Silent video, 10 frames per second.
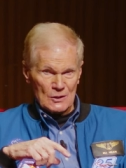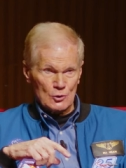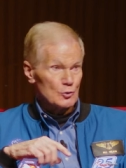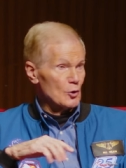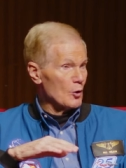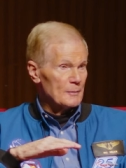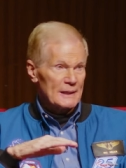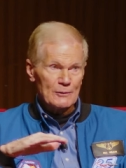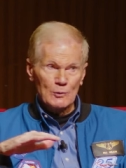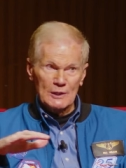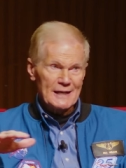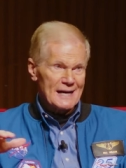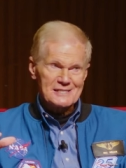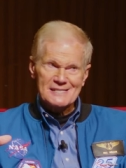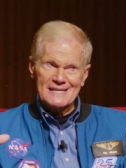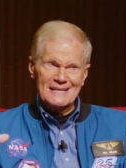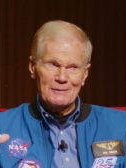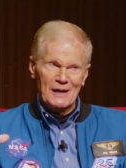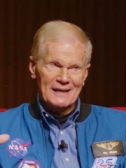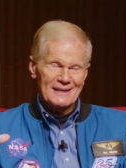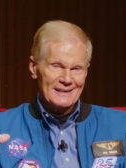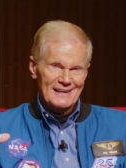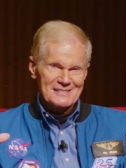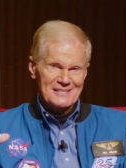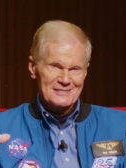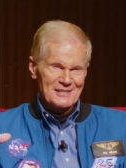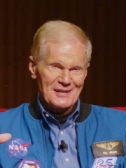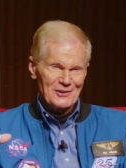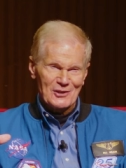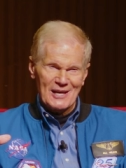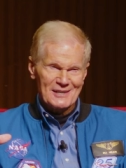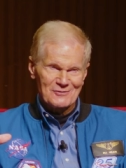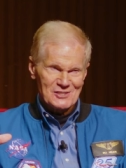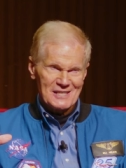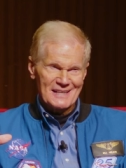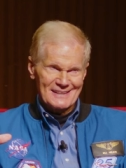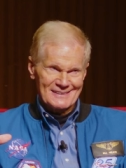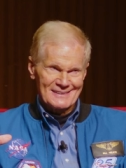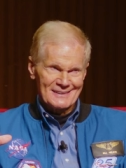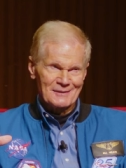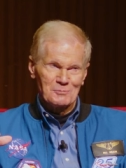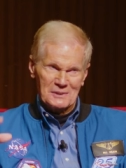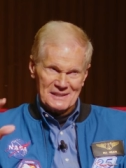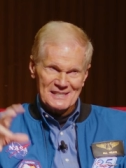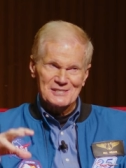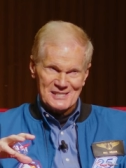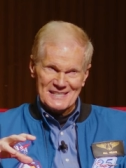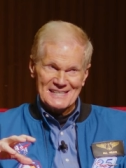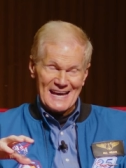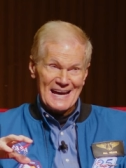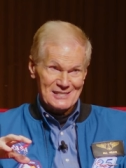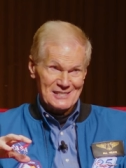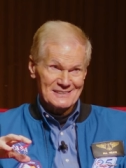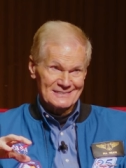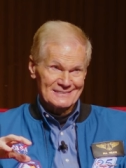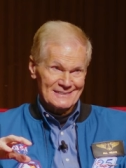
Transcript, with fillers: who normally will not see anybody unless it's another head of state, but he'd see NASA.